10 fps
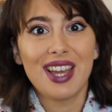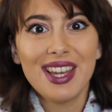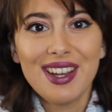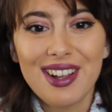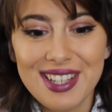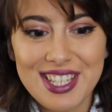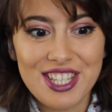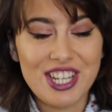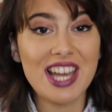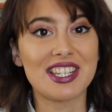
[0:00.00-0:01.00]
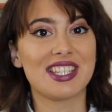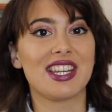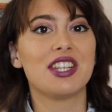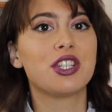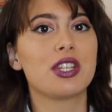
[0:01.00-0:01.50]
Hey y'all, it's
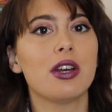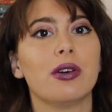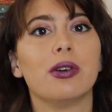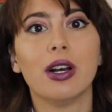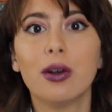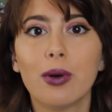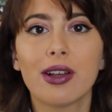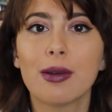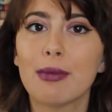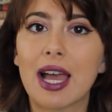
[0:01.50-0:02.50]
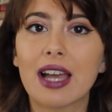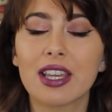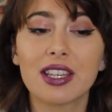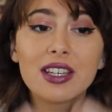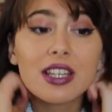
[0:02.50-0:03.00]
Jess. So, welcome
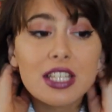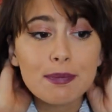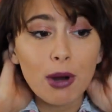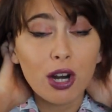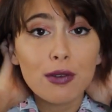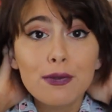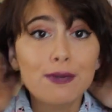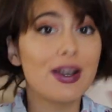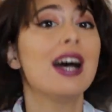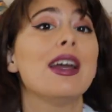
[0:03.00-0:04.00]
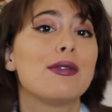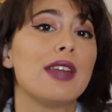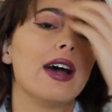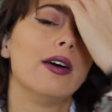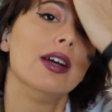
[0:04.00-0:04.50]
back. It's part 5
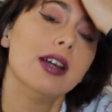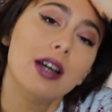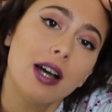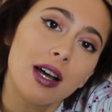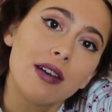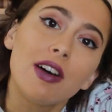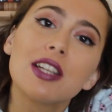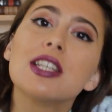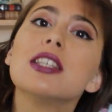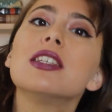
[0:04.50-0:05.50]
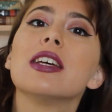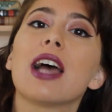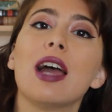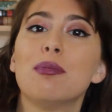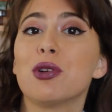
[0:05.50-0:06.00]
now of autistic
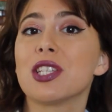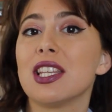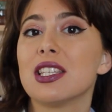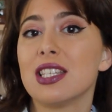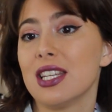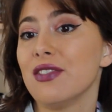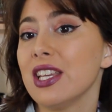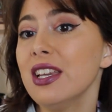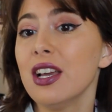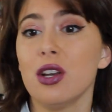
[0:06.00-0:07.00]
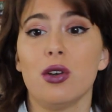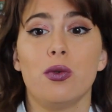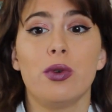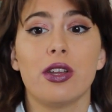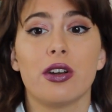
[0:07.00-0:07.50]
hyposensitivity.
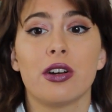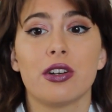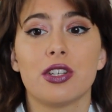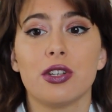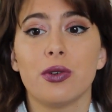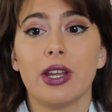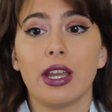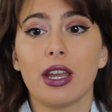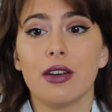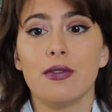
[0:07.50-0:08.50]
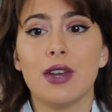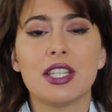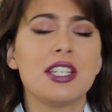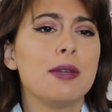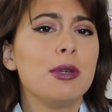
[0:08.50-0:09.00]
We are doing
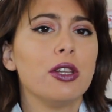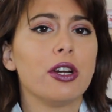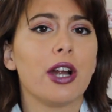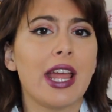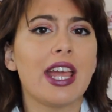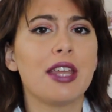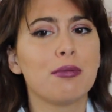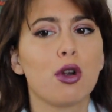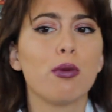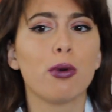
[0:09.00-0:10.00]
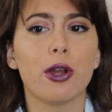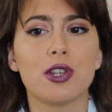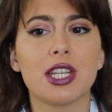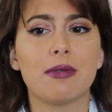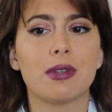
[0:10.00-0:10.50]
vestibular and
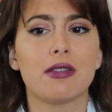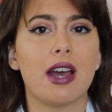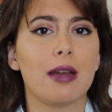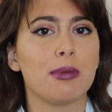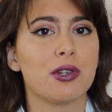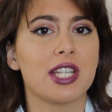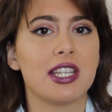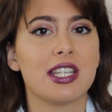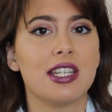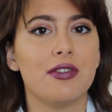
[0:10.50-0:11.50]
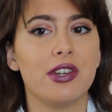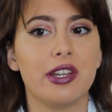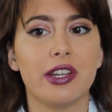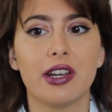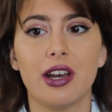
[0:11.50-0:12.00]
proprioceptive
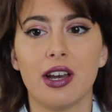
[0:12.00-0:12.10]
hyposensitivity